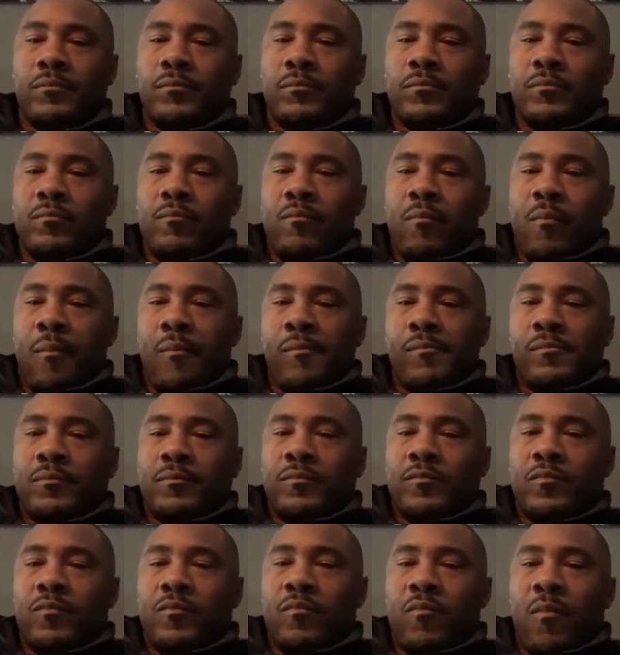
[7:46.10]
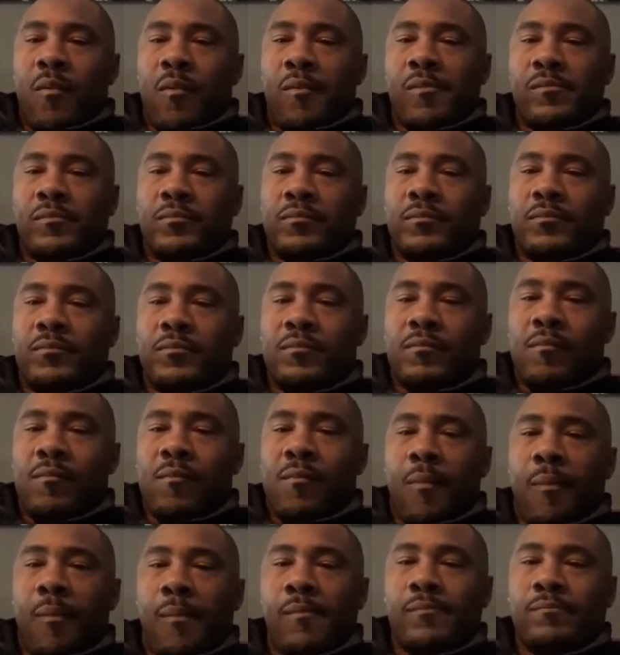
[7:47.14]
Never got the offer from
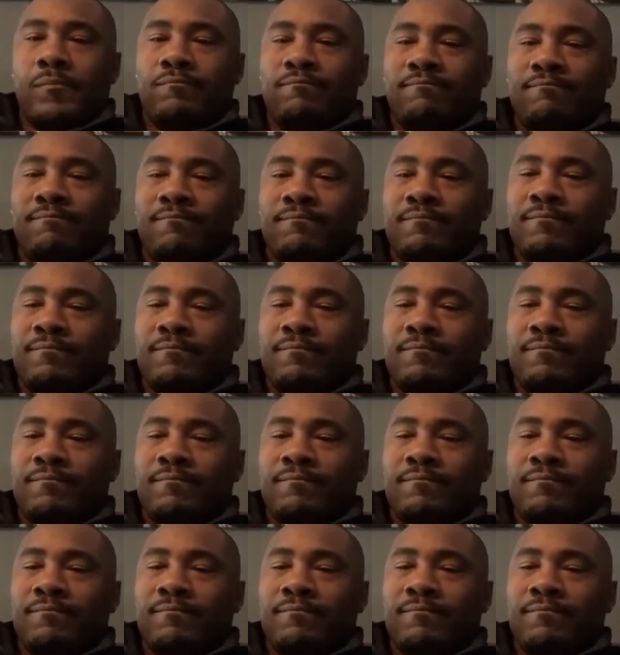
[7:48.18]
Florida State, huh?